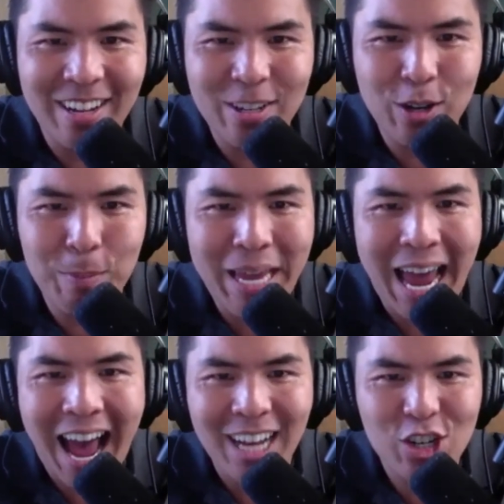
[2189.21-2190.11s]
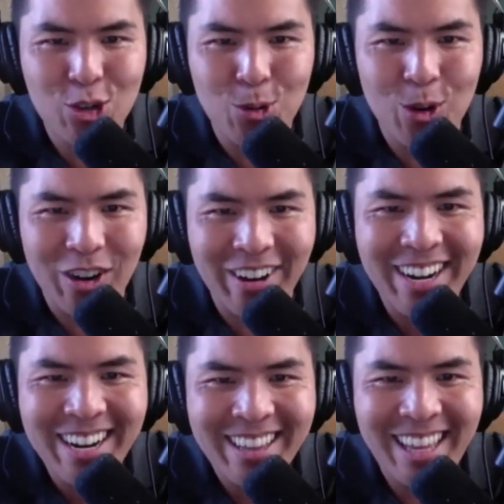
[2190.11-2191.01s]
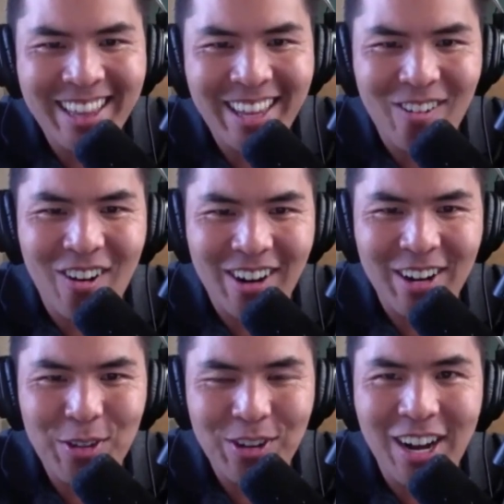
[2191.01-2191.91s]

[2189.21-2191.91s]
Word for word: Right? You can be as sure that there are other